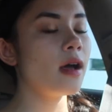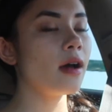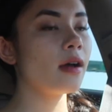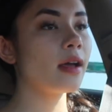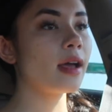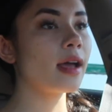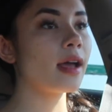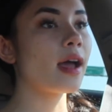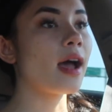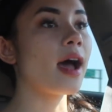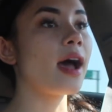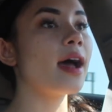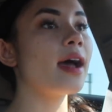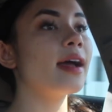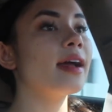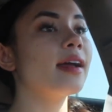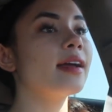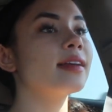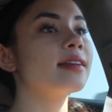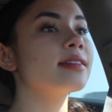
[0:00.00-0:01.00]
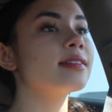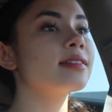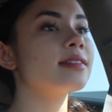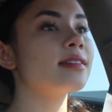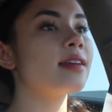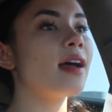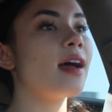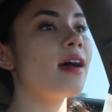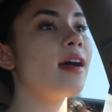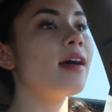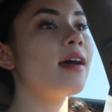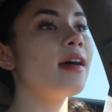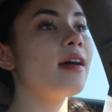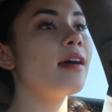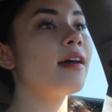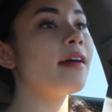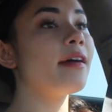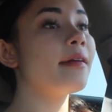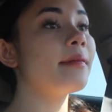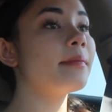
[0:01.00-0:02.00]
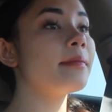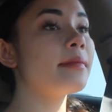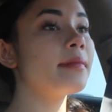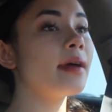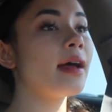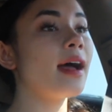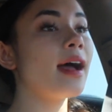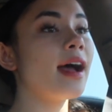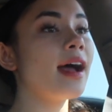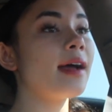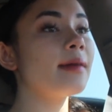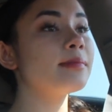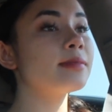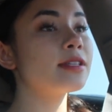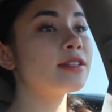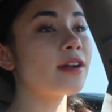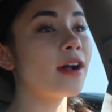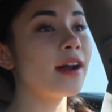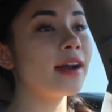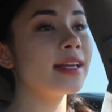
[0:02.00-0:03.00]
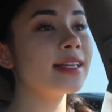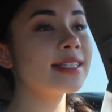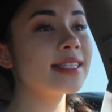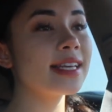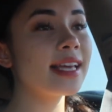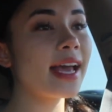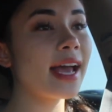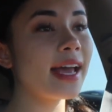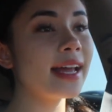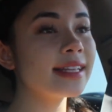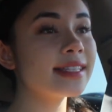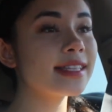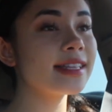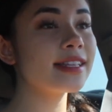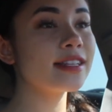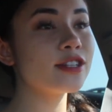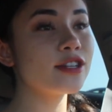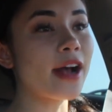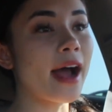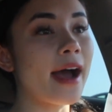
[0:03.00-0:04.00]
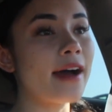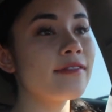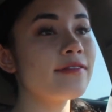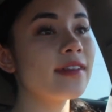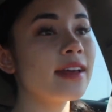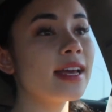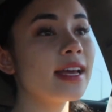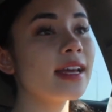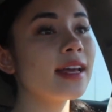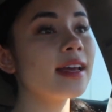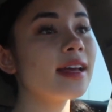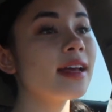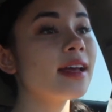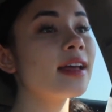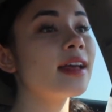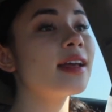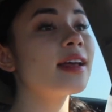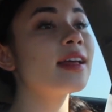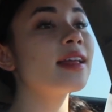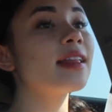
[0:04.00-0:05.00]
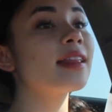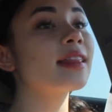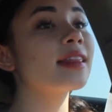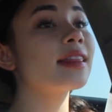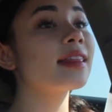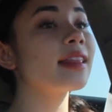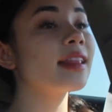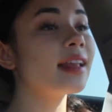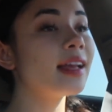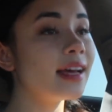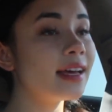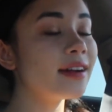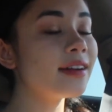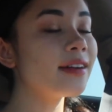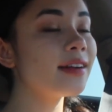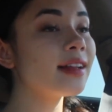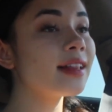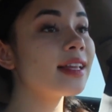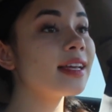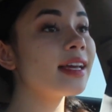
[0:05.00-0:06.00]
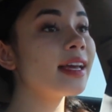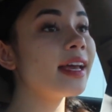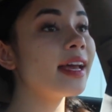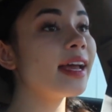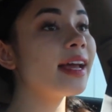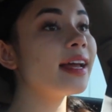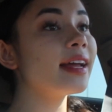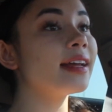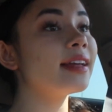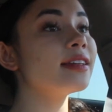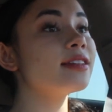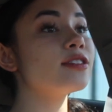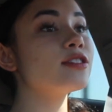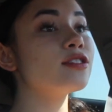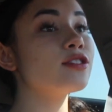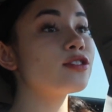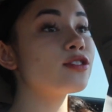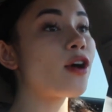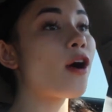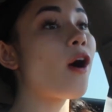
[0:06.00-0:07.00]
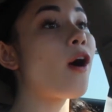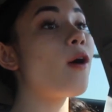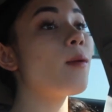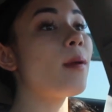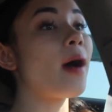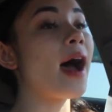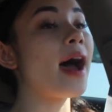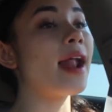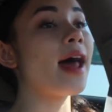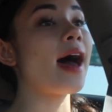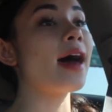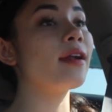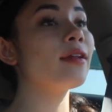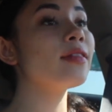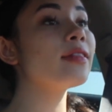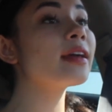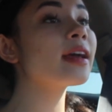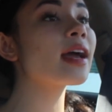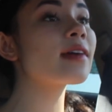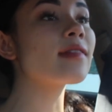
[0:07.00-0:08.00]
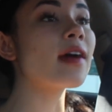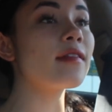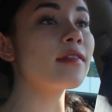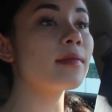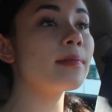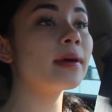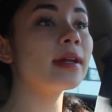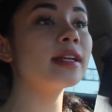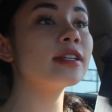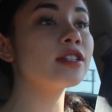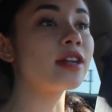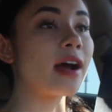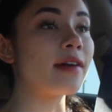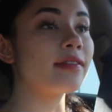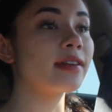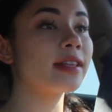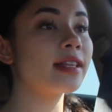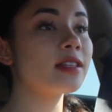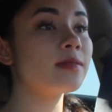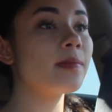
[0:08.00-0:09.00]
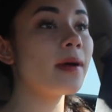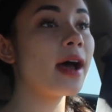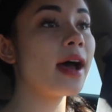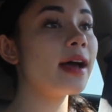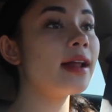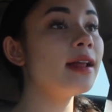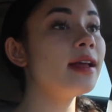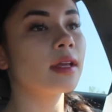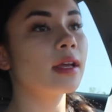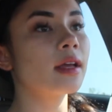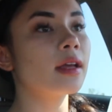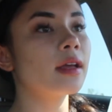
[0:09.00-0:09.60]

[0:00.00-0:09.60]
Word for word: Okay guys, I'm starting to get into the traffic. Literally it is so so bad. I don't think I've ever been in traffic this bad.